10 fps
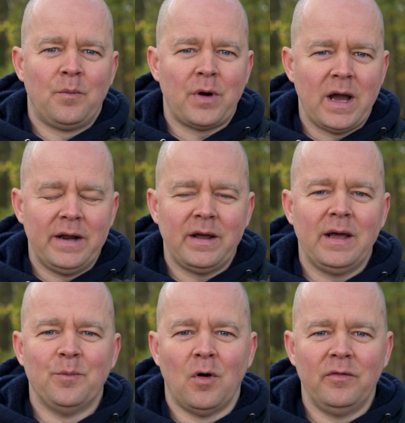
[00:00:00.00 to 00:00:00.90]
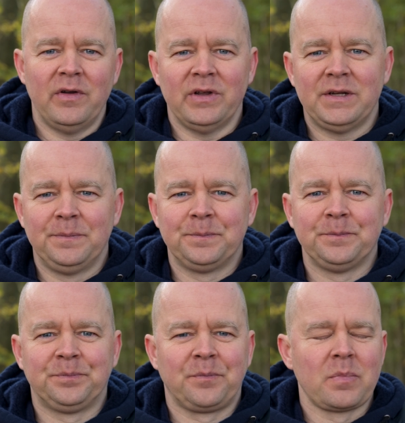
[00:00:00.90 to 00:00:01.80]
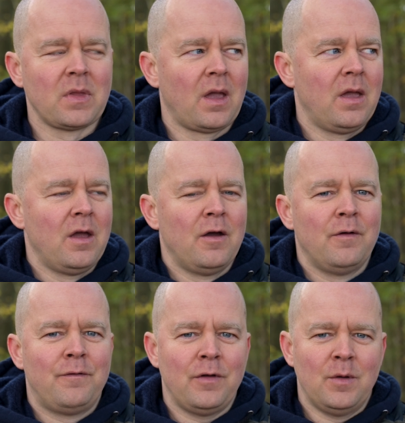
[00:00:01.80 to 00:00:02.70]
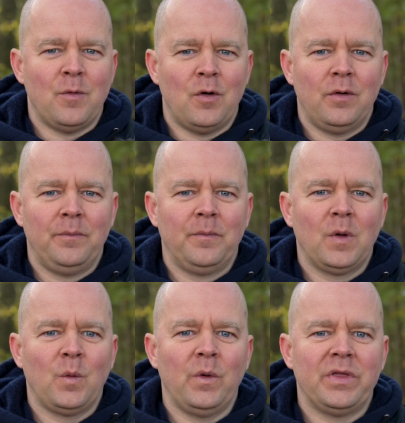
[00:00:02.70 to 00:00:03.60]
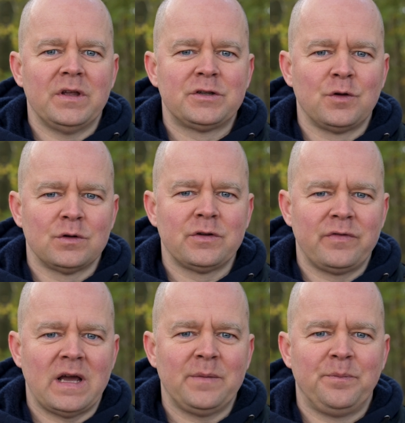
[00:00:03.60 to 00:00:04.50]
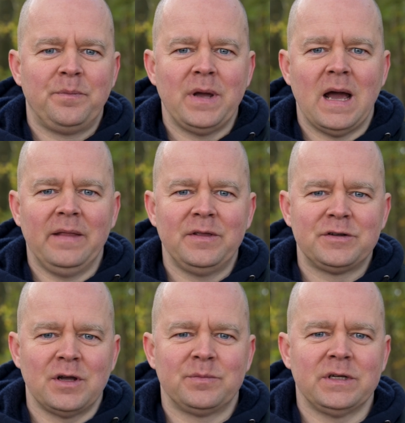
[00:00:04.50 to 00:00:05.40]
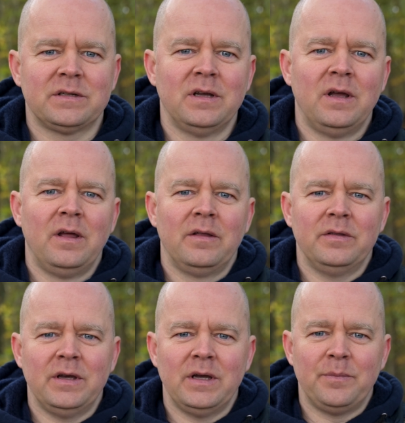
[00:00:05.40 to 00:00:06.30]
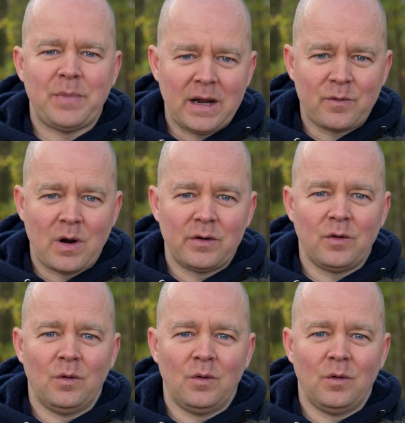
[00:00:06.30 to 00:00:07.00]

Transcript: brighter and more vivid. Furthermore, with the source of light behind the subject, the background